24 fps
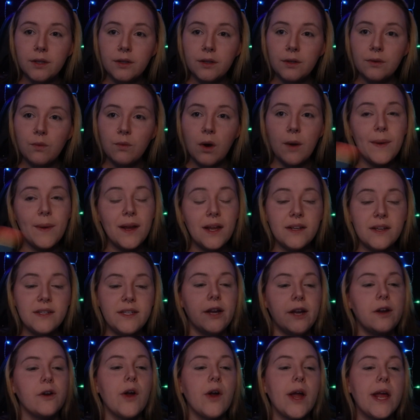while being
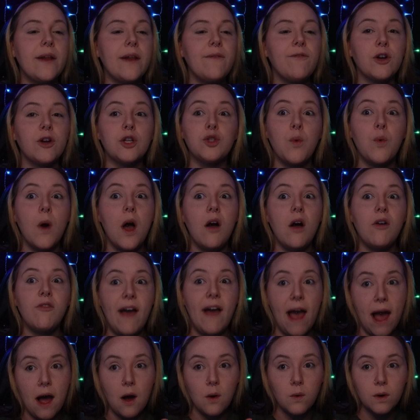interrogated for 12
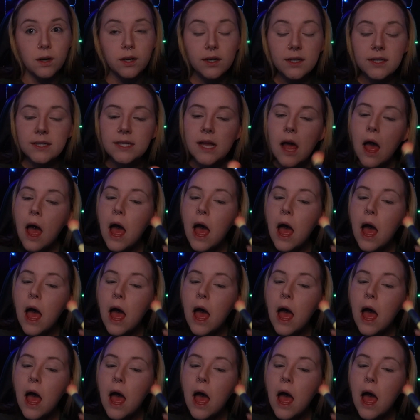hours,